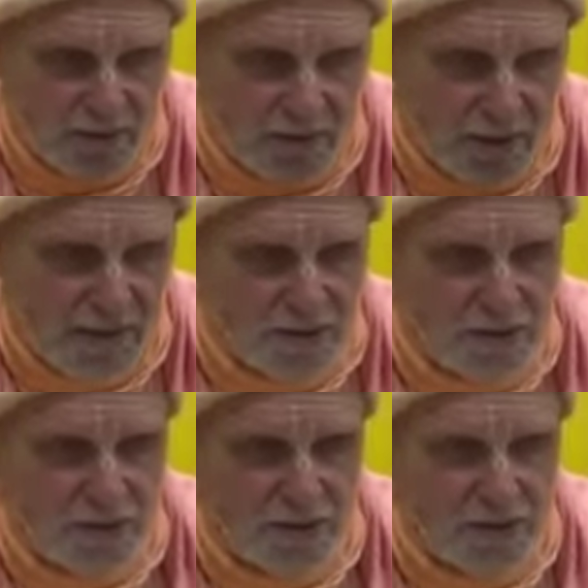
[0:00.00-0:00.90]
create a
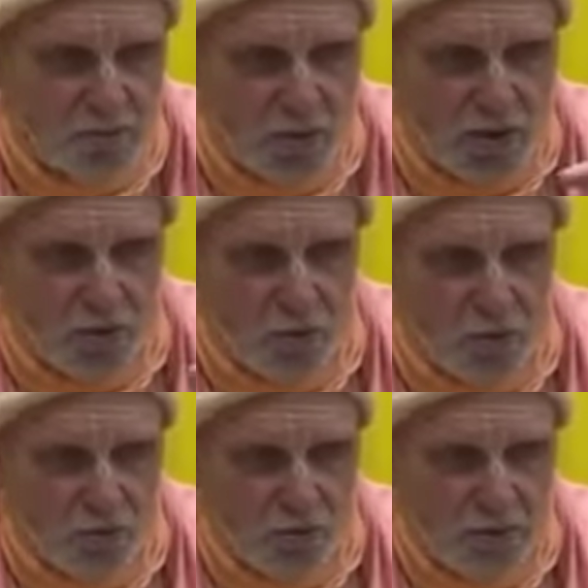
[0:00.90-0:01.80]
system where
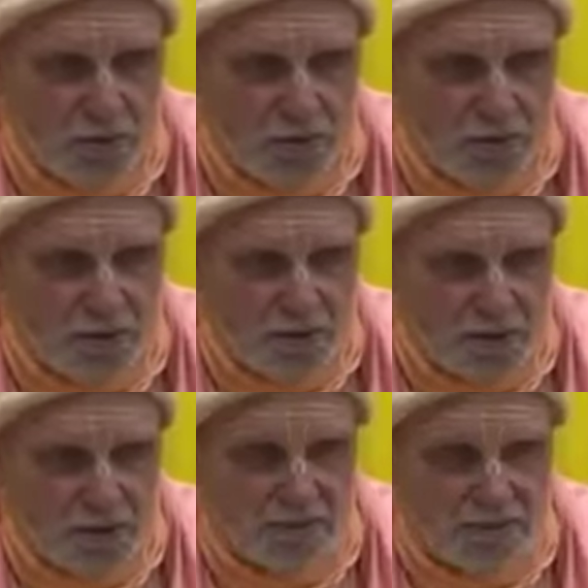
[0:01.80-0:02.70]
all
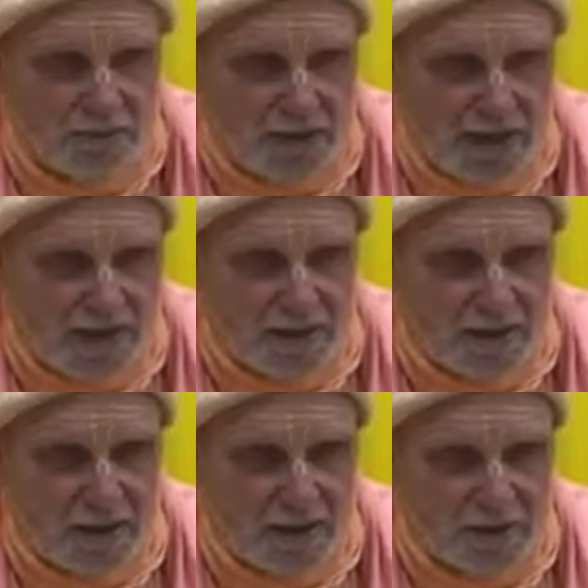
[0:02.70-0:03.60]
the different
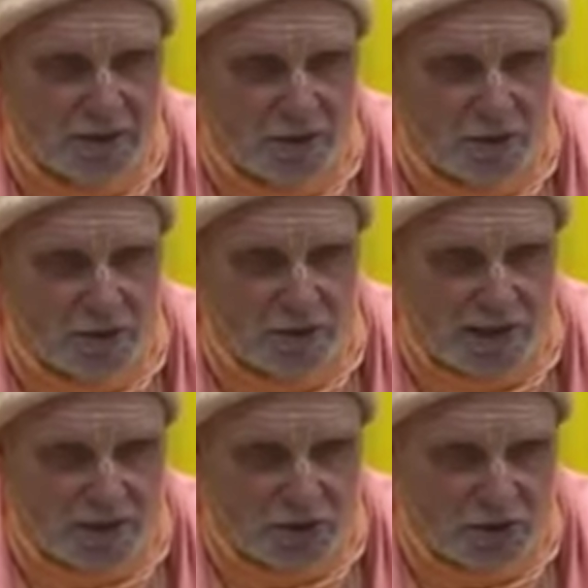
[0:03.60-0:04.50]
adhikas could
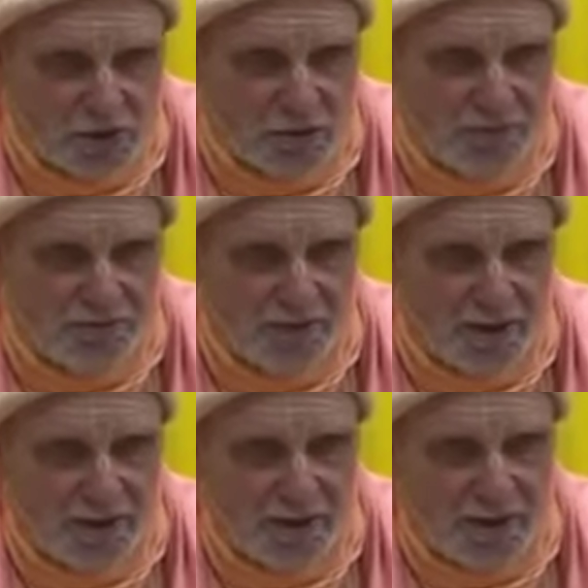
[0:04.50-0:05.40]
actually
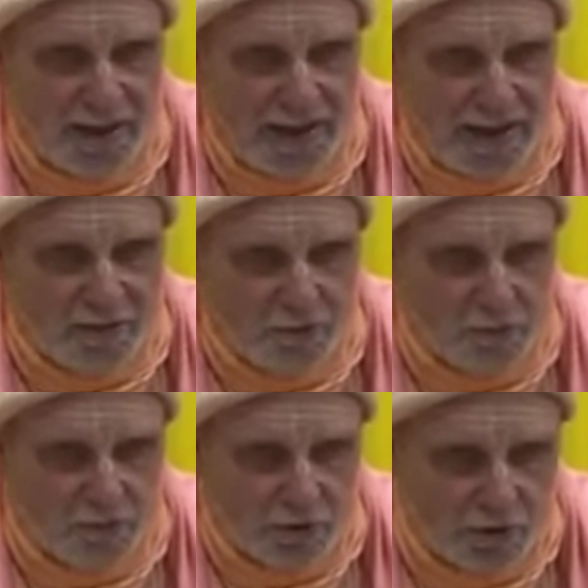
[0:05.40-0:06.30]
unify and
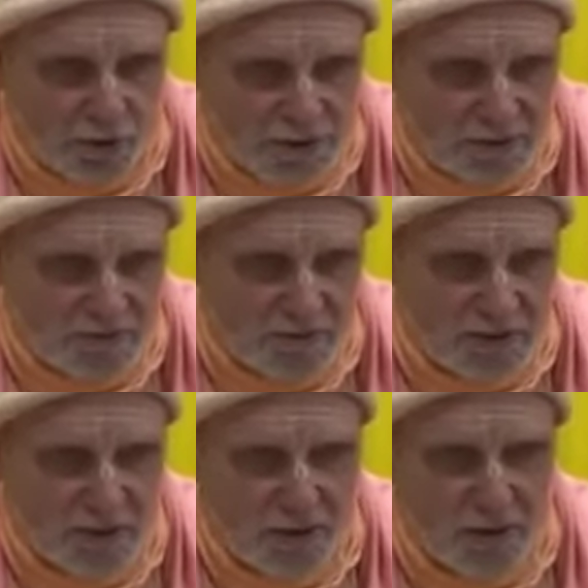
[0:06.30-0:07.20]

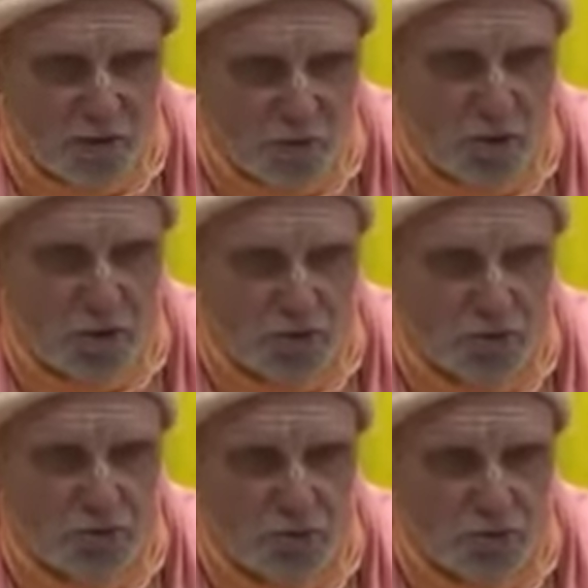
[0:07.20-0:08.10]
progressively work
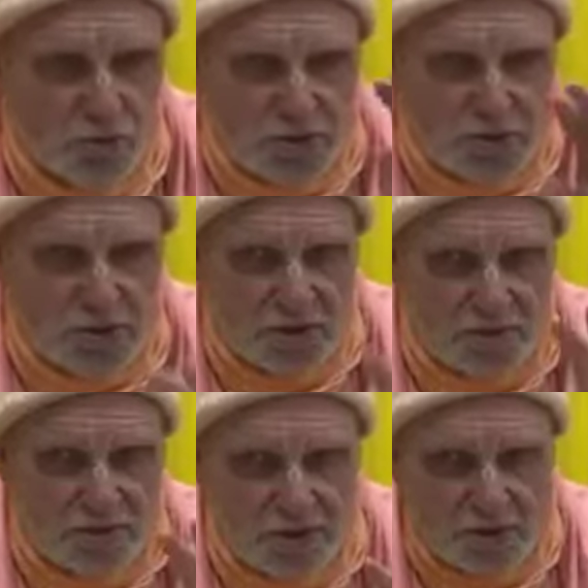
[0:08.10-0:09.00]
towards
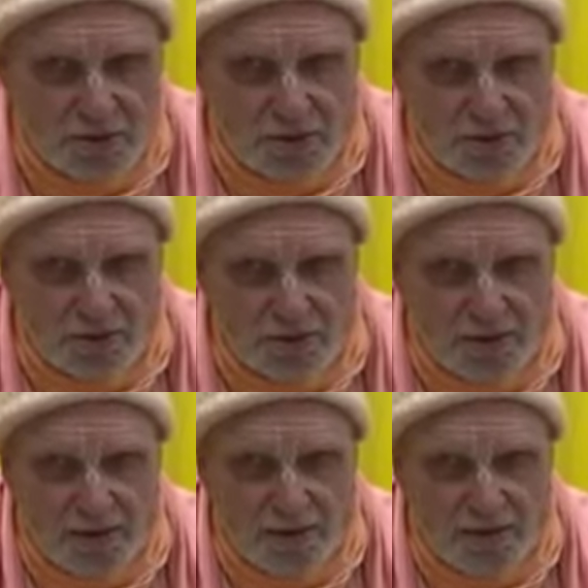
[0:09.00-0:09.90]
serving Krishna.
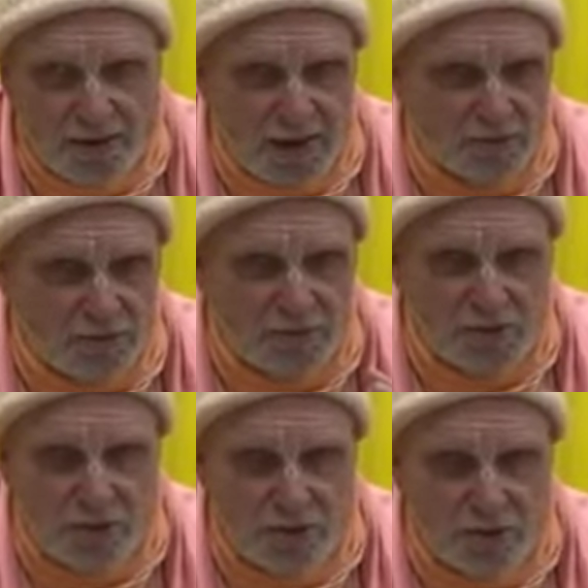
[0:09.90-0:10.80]
The
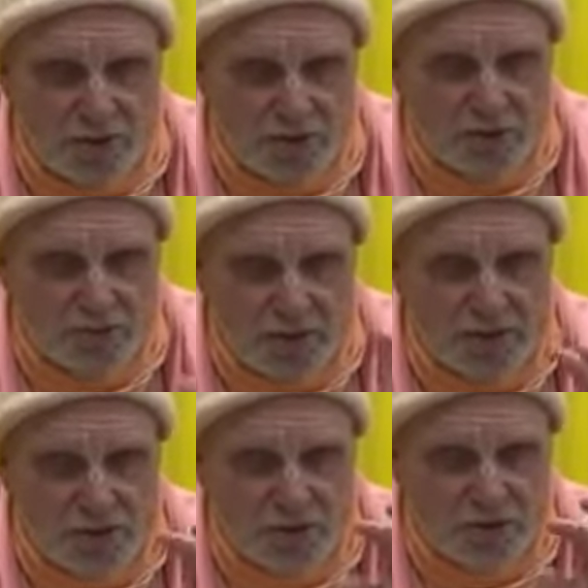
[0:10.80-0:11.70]
ultimate goal is to
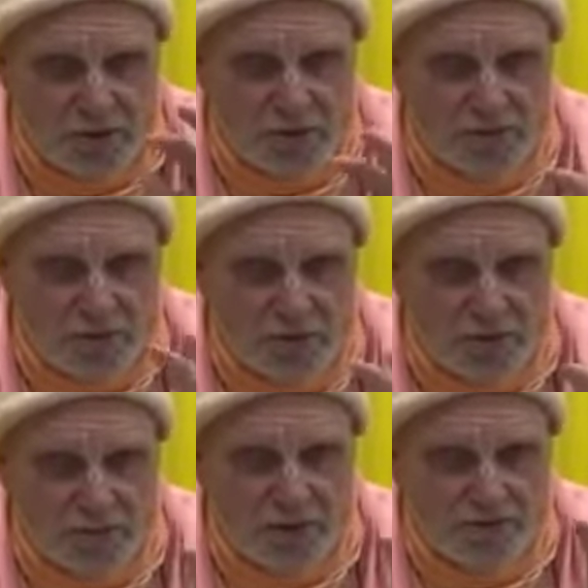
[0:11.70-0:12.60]
bring us to the
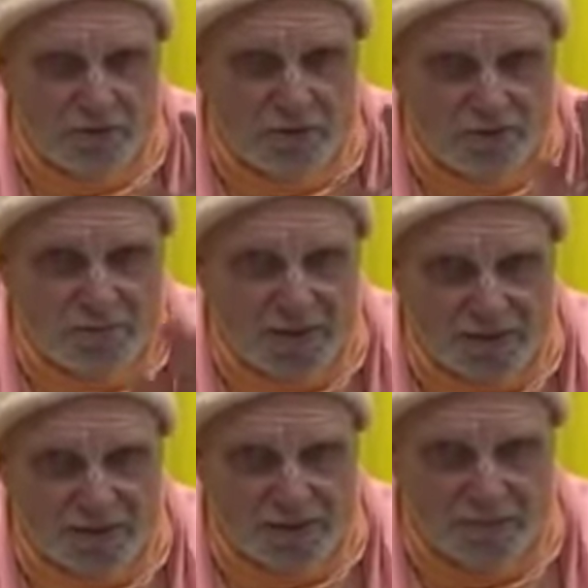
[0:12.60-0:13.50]
spiritual platform of
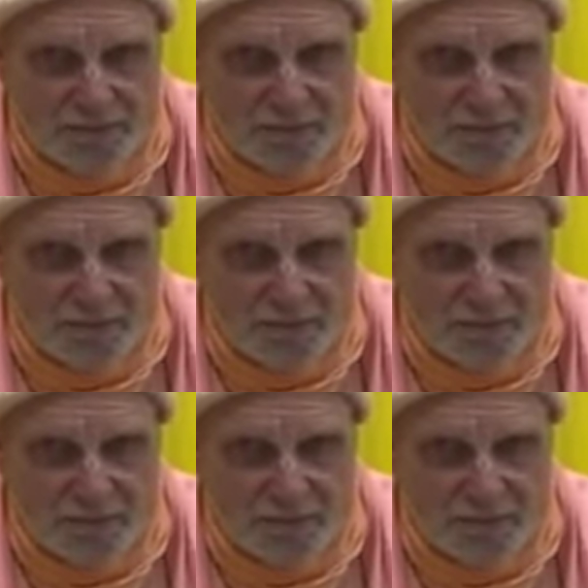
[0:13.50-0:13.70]
bhakti.